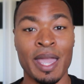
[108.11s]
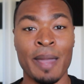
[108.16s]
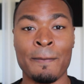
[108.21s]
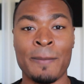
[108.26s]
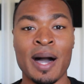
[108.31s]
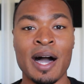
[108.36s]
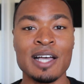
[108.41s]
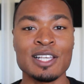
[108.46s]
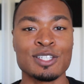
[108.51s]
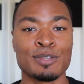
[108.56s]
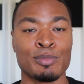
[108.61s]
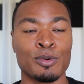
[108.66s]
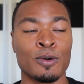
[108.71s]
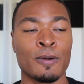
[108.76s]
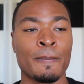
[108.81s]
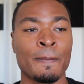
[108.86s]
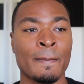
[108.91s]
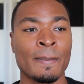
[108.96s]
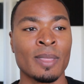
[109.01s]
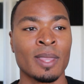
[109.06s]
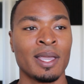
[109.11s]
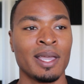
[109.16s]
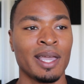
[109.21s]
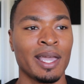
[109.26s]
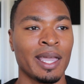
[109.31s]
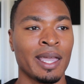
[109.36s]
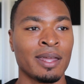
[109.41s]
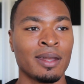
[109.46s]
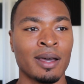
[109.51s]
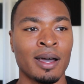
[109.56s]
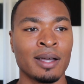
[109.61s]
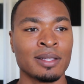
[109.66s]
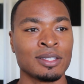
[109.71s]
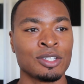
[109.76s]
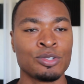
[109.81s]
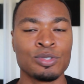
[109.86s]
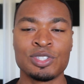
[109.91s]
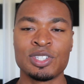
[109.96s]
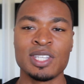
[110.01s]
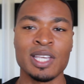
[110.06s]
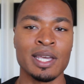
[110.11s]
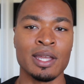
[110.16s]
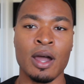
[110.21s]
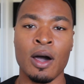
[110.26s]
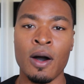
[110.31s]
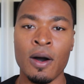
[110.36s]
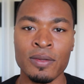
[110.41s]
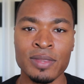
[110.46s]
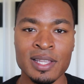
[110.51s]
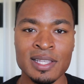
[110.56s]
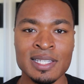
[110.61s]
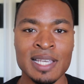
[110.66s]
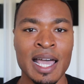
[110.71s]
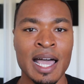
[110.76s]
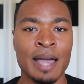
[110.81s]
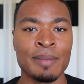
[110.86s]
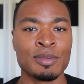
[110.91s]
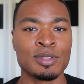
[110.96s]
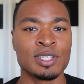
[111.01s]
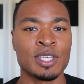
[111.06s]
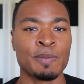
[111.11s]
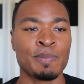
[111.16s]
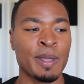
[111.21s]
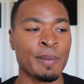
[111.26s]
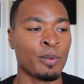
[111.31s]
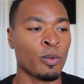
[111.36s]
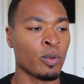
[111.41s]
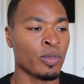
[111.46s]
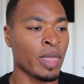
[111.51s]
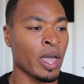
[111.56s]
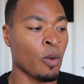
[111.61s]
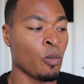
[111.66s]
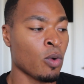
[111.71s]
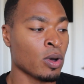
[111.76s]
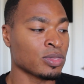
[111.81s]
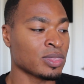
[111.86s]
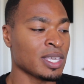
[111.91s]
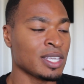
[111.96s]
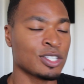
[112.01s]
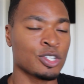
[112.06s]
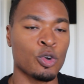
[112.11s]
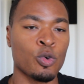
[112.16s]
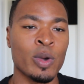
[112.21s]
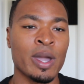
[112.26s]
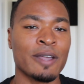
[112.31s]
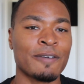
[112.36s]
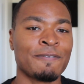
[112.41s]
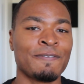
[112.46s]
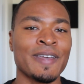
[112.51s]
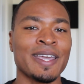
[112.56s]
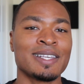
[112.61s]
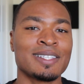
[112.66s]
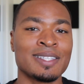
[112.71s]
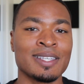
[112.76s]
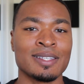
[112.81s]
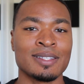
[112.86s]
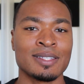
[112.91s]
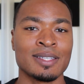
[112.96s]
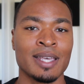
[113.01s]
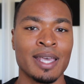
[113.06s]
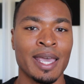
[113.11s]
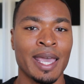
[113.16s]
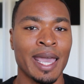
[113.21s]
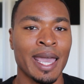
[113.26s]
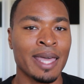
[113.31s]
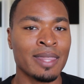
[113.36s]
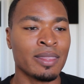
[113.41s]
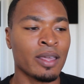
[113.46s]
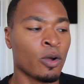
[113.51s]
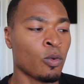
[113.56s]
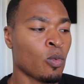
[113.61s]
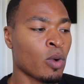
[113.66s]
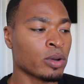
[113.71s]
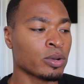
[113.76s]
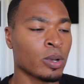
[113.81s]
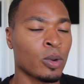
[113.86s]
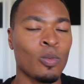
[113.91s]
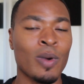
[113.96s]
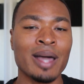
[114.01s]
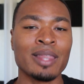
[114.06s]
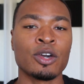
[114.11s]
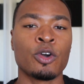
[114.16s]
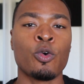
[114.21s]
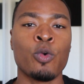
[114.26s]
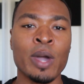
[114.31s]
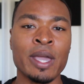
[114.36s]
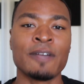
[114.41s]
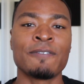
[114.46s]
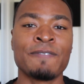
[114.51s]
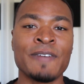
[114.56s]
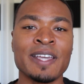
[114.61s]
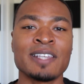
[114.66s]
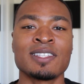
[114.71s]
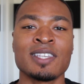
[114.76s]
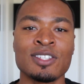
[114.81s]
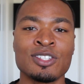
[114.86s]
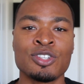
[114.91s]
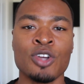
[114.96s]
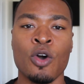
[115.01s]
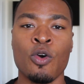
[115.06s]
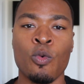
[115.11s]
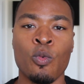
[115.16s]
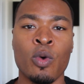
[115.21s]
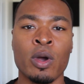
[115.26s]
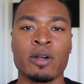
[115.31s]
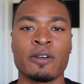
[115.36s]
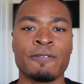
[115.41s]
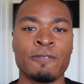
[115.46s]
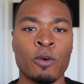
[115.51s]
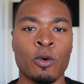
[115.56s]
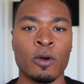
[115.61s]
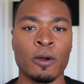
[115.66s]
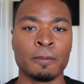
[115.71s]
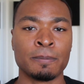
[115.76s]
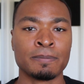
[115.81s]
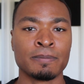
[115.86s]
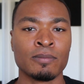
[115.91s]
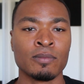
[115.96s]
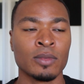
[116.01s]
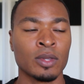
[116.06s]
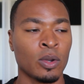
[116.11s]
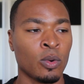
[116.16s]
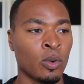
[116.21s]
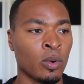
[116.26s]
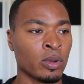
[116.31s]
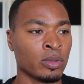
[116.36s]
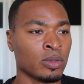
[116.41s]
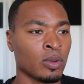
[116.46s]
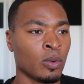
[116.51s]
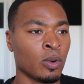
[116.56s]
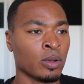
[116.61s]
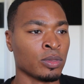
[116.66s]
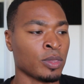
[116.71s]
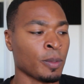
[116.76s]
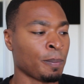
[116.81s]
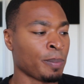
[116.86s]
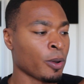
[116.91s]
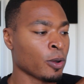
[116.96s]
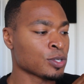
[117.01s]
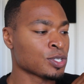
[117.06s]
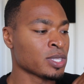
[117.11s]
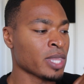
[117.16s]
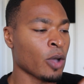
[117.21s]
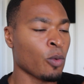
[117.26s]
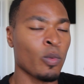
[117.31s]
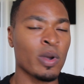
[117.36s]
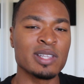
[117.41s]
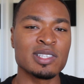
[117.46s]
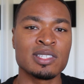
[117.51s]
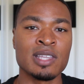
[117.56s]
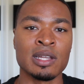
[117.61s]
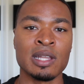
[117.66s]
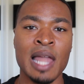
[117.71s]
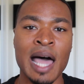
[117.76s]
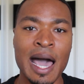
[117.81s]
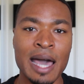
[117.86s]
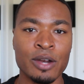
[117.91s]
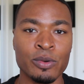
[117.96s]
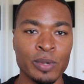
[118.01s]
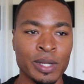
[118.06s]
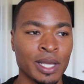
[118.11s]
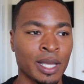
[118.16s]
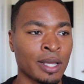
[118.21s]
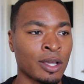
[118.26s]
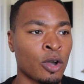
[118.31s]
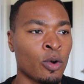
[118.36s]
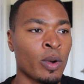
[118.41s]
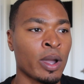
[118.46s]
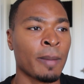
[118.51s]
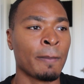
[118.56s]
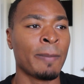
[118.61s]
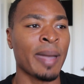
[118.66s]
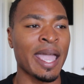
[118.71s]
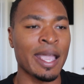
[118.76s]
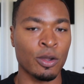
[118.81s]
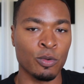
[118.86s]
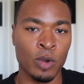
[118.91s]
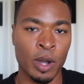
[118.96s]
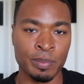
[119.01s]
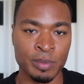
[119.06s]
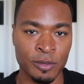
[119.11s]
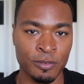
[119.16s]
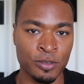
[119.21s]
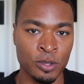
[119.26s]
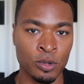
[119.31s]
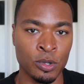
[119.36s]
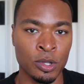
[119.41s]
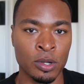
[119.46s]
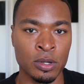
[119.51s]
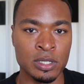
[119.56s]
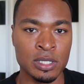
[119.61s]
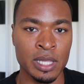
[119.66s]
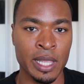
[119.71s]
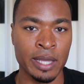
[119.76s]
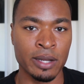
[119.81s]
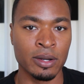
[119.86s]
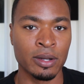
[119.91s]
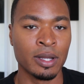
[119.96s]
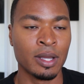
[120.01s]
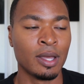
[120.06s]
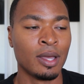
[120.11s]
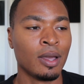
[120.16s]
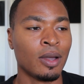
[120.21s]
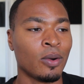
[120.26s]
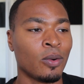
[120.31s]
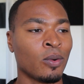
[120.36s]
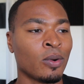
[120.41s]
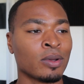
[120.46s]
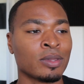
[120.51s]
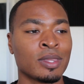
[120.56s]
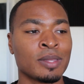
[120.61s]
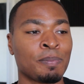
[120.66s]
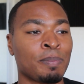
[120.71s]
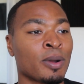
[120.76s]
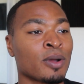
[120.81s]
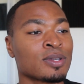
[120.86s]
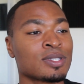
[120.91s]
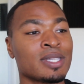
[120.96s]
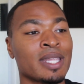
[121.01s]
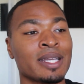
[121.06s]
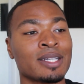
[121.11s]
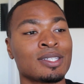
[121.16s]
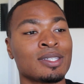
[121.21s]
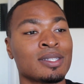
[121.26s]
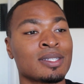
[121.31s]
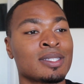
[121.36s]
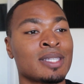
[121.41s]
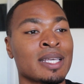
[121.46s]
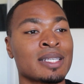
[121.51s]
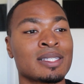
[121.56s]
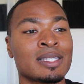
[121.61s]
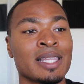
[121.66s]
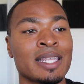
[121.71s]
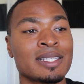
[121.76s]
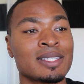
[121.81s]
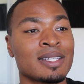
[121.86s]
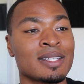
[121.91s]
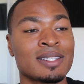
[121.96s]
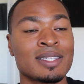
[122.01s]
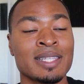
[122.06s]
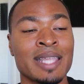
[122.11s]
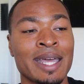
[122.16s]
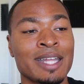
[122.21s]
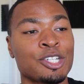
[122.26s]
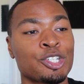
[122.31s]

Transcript: impossible. And you see it all the time. You see people that want these quick fixes and they're wondering why the quick fixes don't work for them. Or the person that wins the lottery and going bankrupt a few years later. Or the person that's listening to that